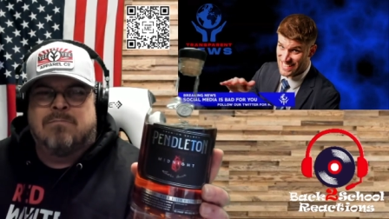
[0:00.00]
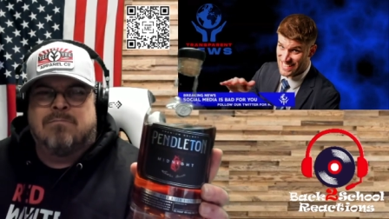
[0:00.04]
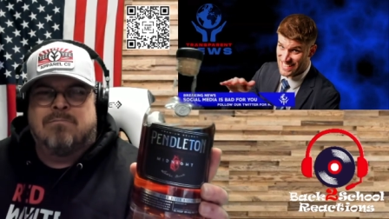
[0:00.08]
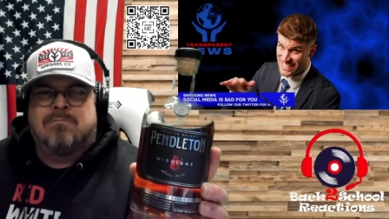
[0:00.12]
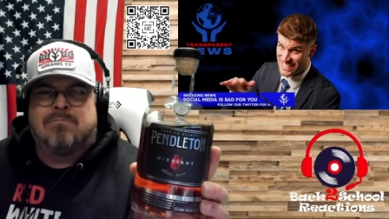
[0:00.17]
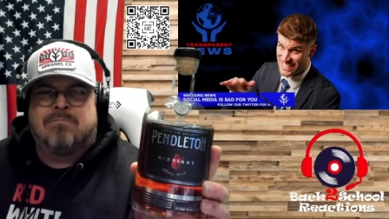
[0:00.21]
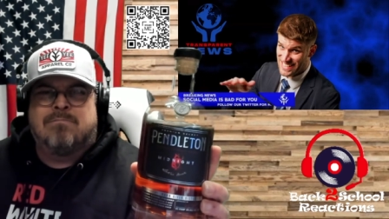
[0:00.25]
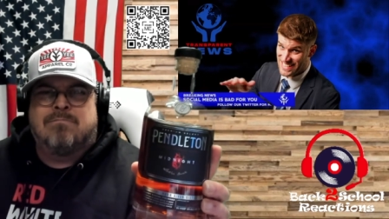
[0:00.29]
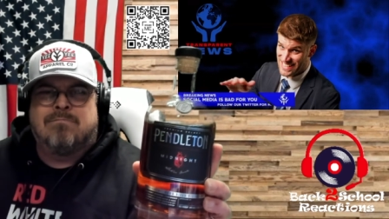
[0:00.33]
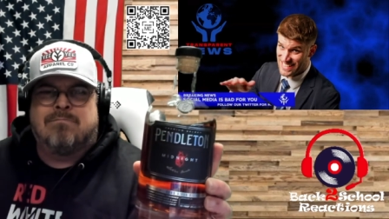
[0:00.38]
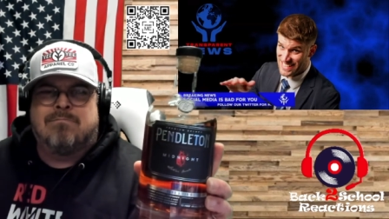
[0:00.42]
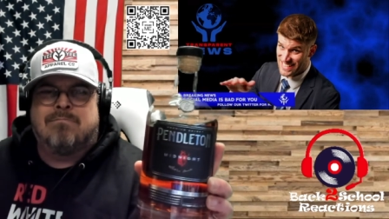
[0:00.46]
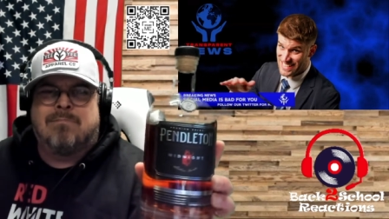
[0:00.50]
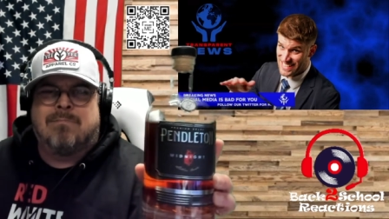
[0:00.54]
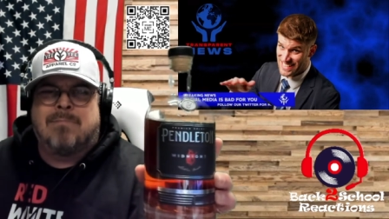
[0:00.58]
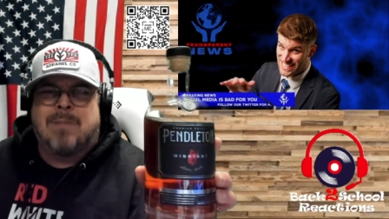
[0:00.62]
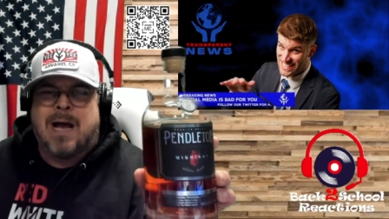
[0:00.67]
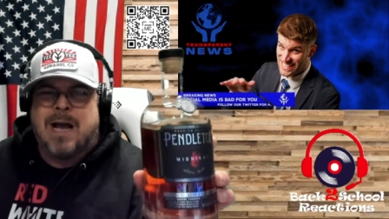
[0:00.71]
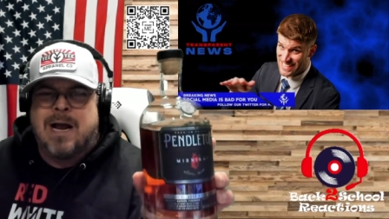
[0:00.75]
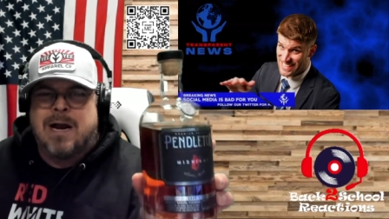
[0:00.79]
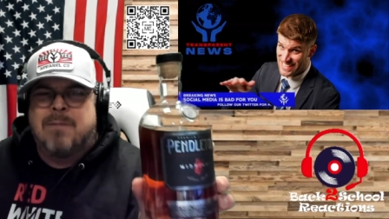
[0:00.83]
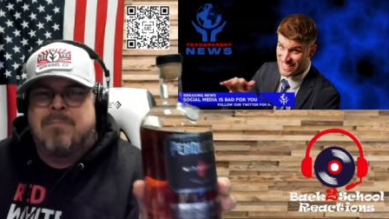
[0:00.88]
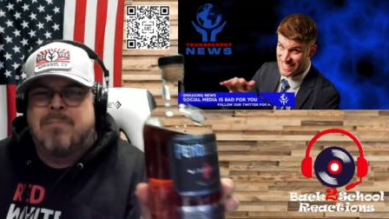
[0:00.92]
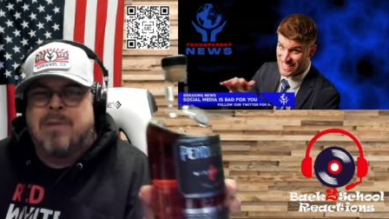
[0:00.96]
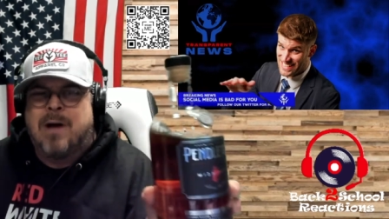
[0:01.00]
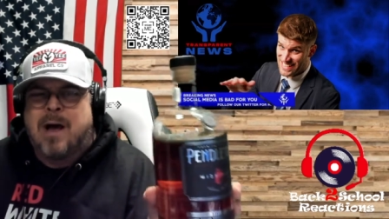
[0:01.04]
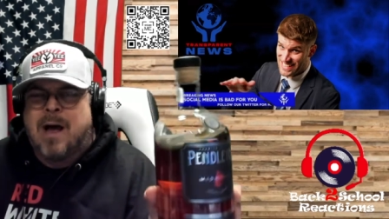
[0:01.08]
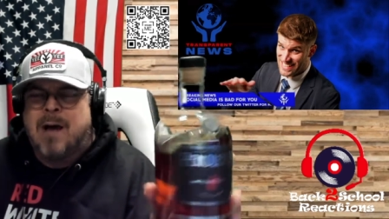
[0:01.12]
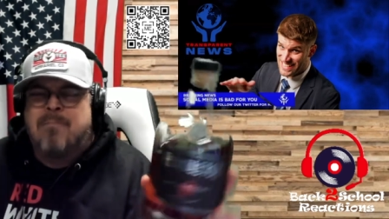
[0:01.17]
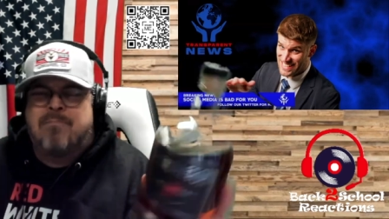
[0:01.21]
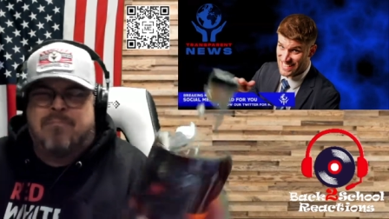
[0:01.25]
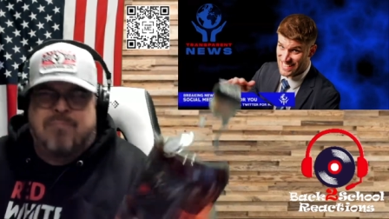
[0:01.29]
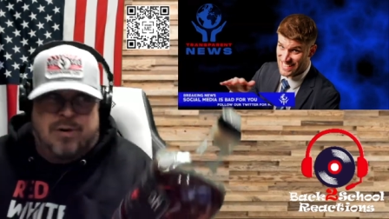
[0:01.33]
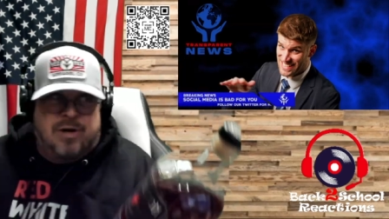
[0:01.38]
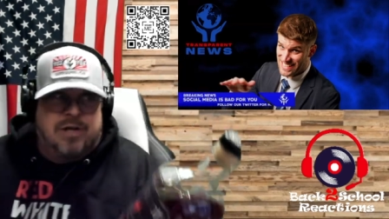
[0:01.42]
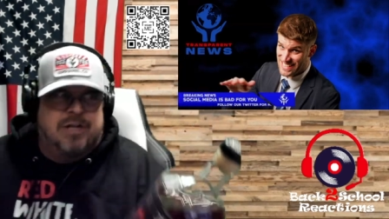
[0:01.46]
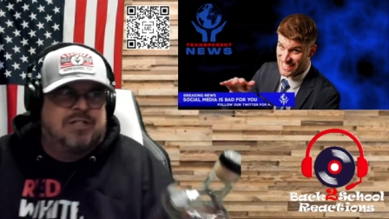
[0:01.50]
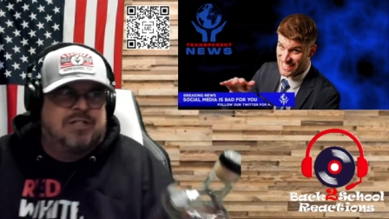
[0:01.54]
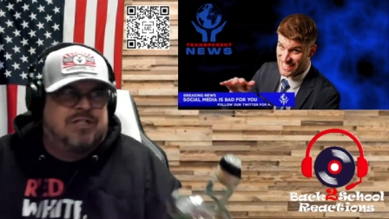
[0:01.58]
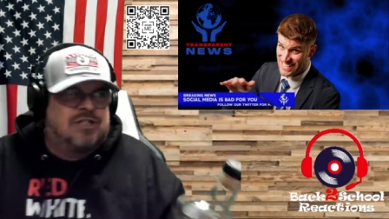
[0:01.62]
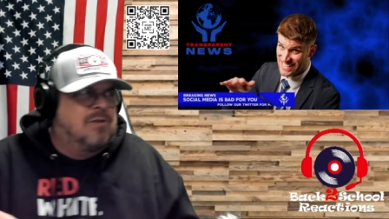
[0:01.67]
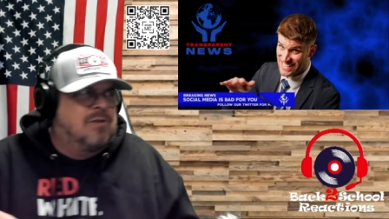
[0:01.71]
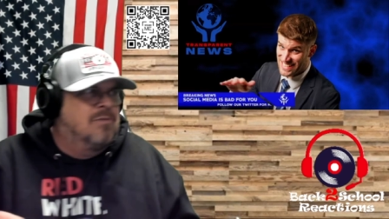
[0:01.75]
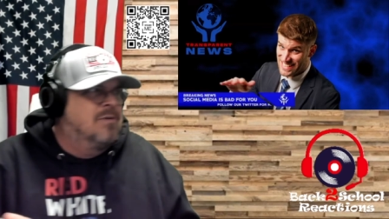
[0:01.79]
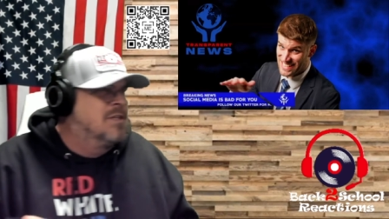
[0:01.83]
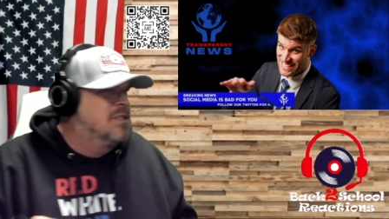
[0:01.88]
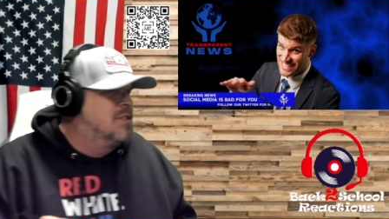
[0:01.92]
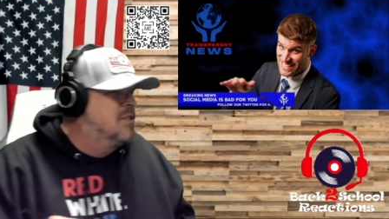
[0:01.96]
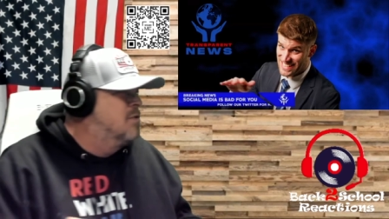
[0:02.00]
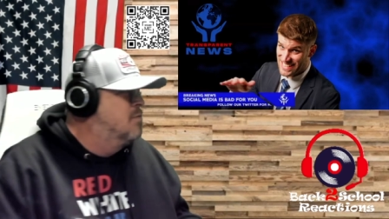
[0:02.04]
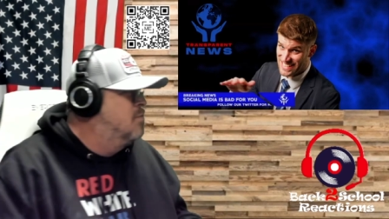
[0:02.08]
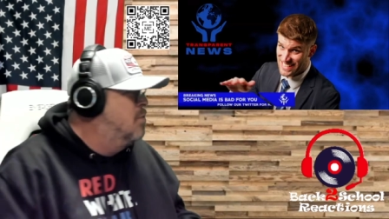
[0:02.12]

Might have. I'm pretty sure it was the